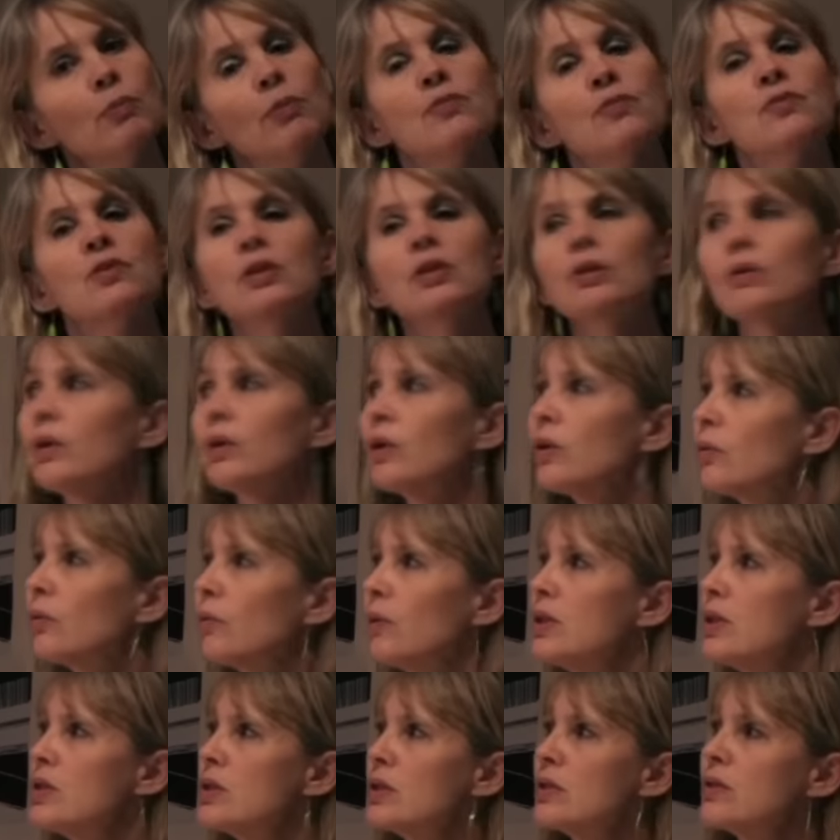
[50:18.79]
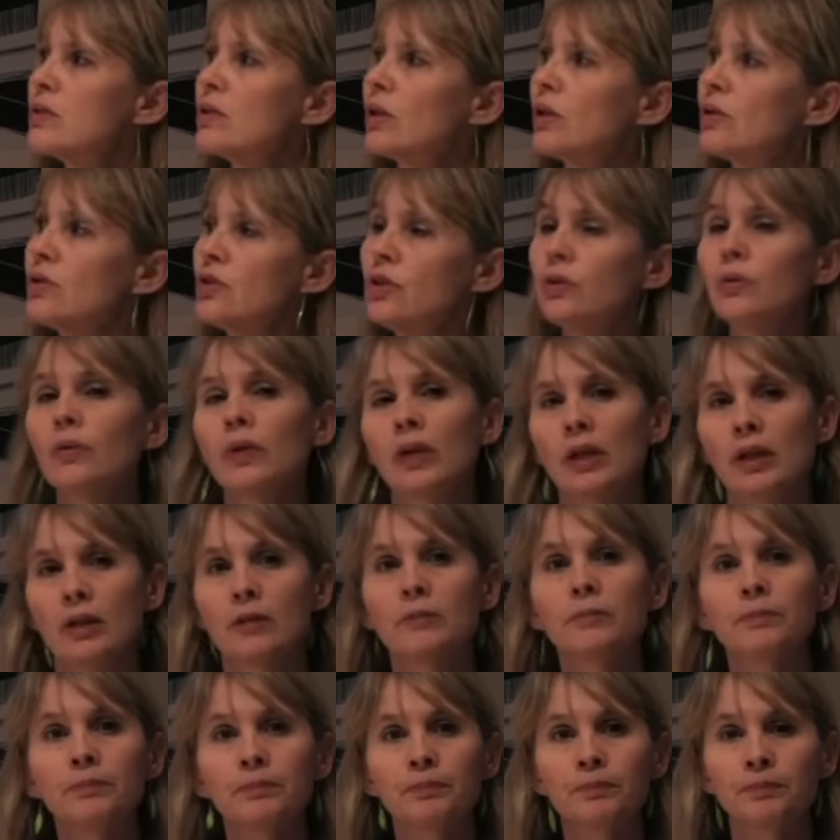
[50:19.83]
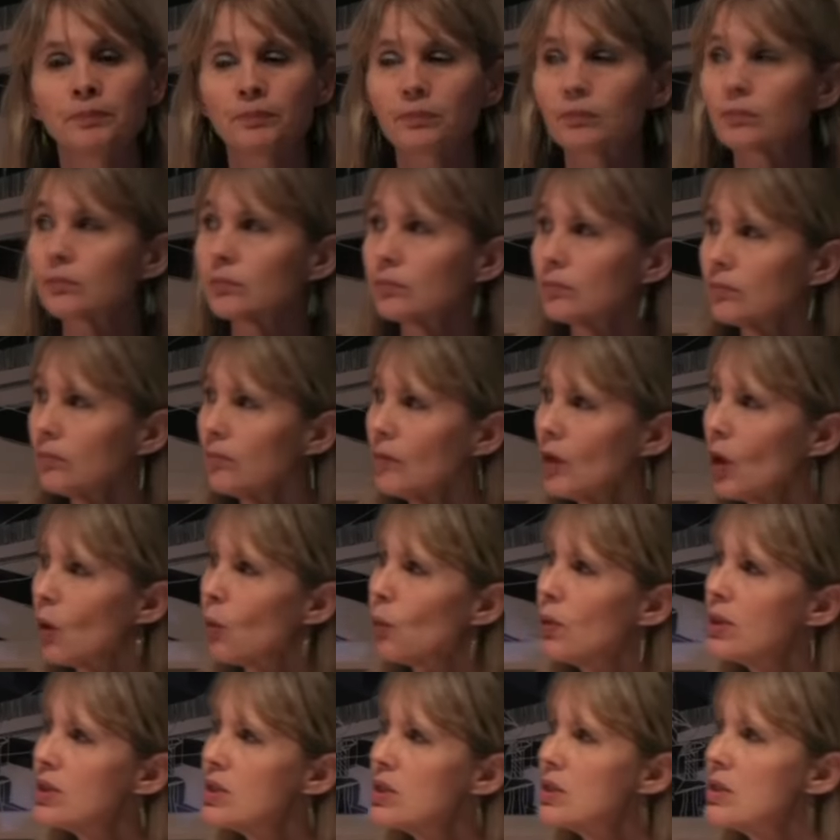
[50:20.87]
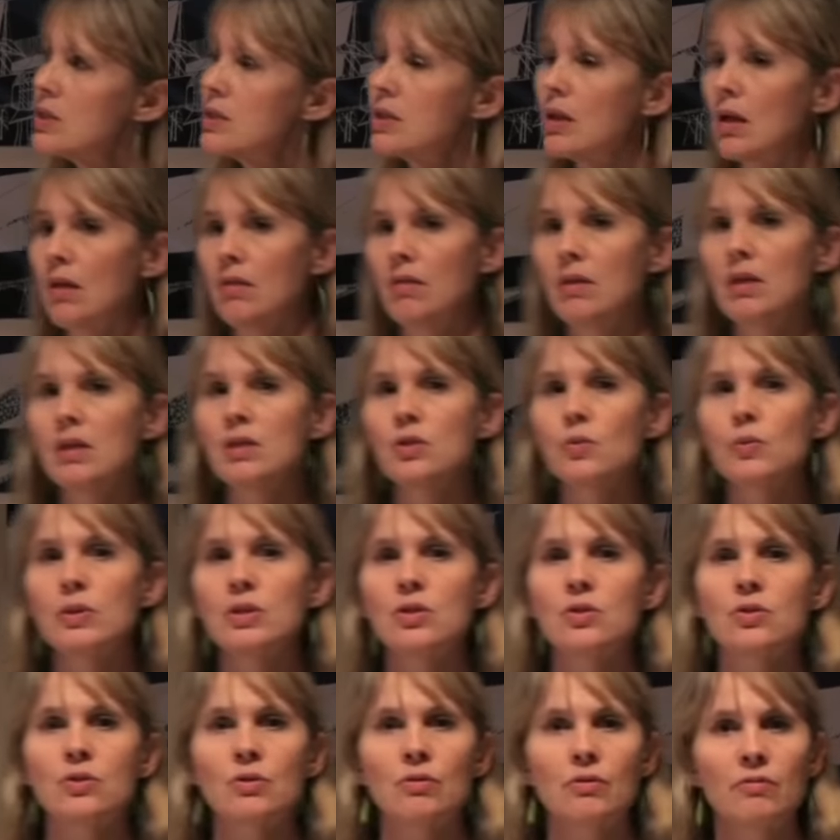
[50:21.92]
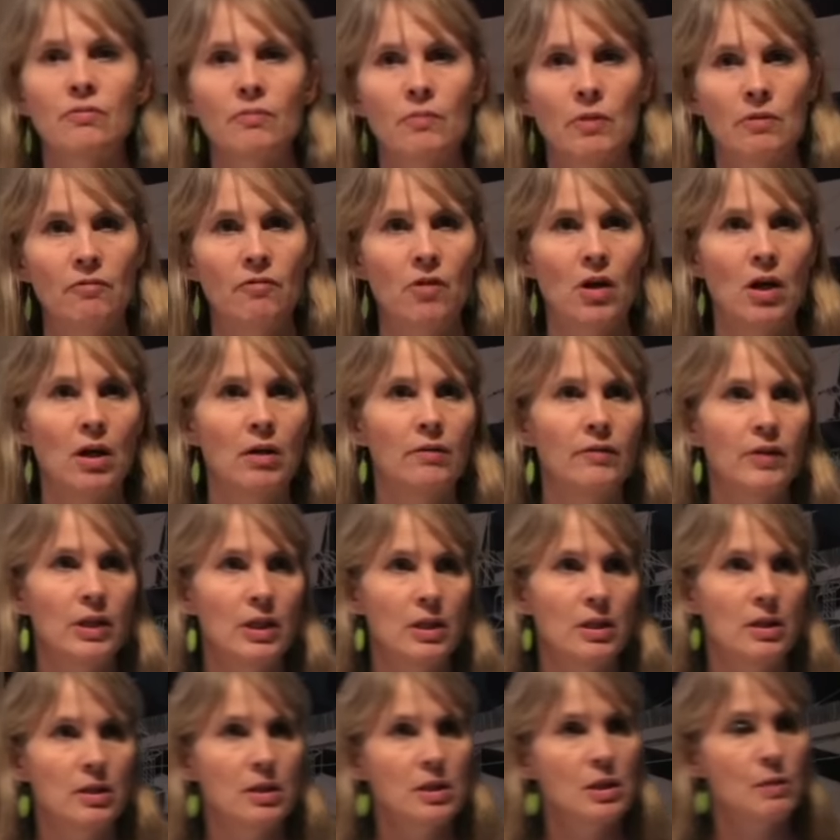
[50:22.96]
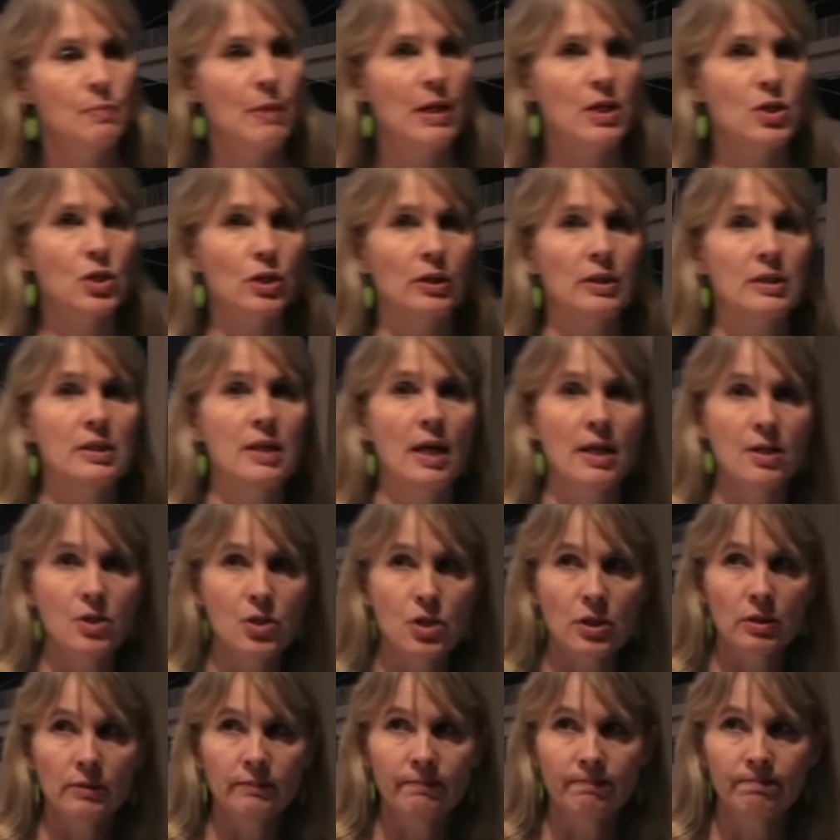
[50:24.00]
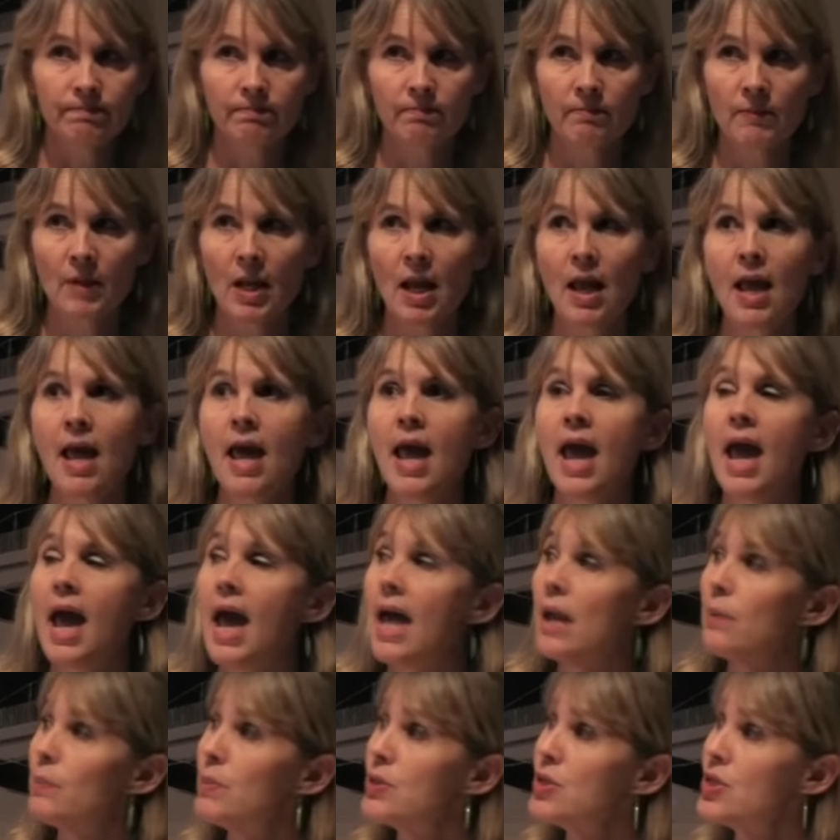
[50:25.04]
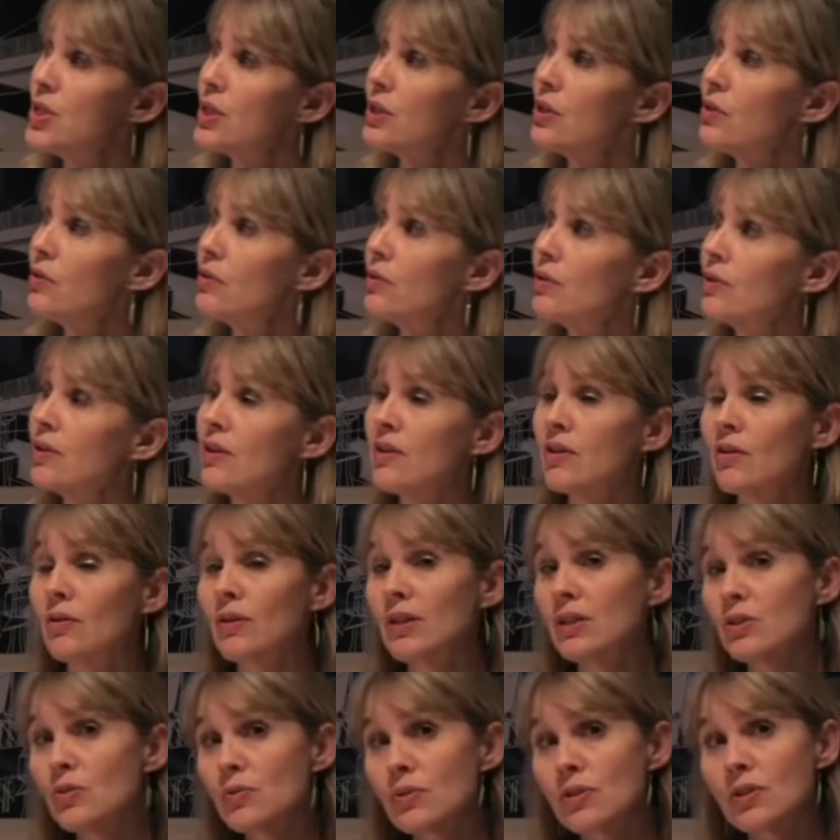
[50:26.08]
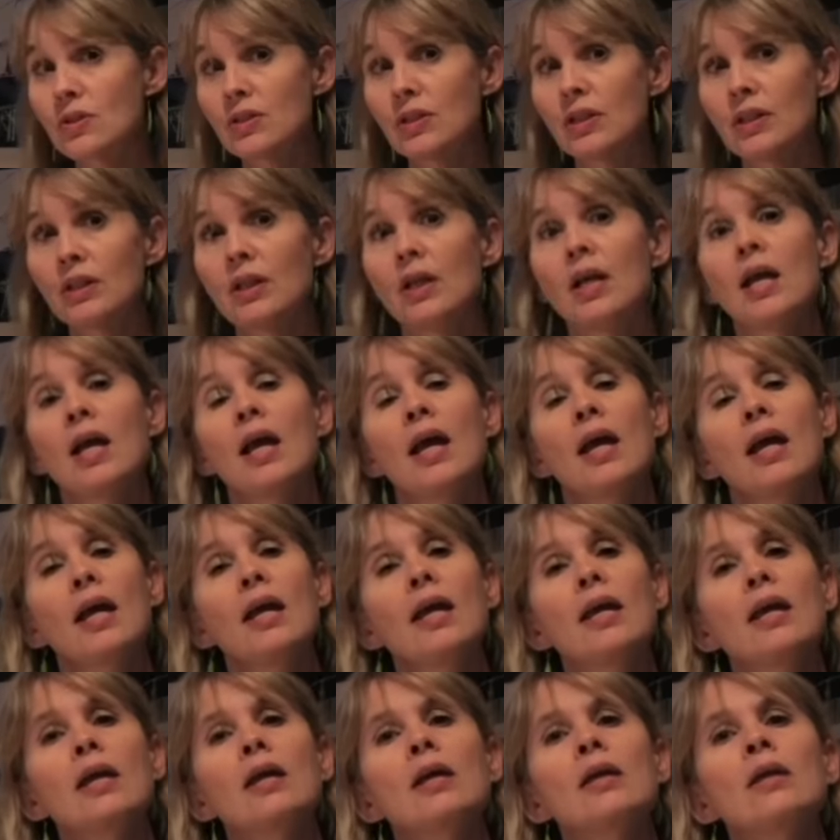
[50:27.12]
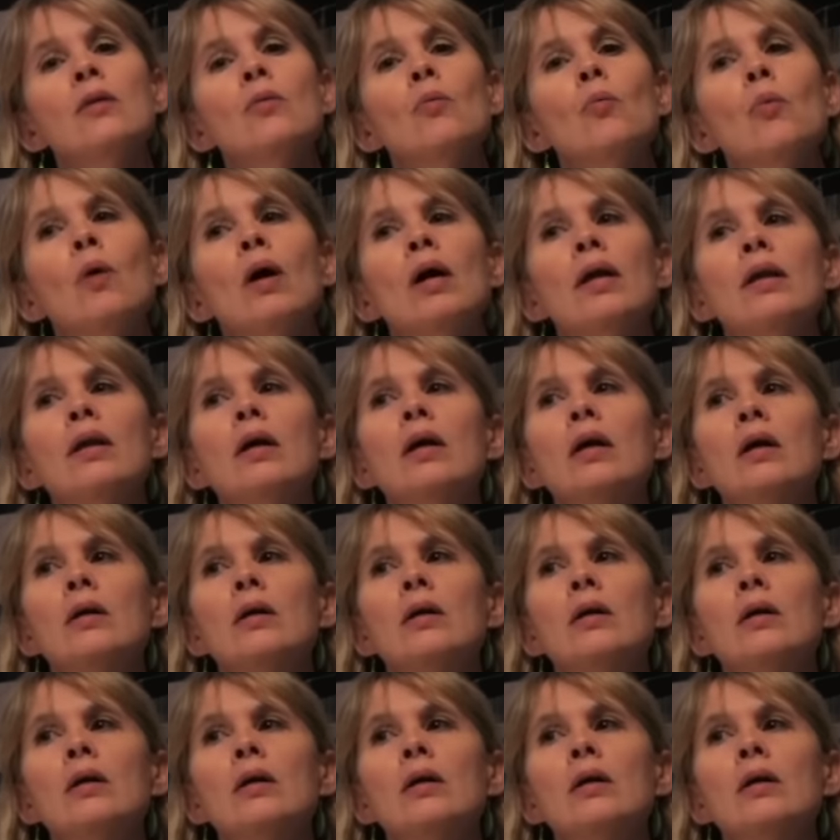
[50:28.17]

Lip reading: posterior regions are doing, which is these regions are involved in spatial attention. And particularly, they're interested in what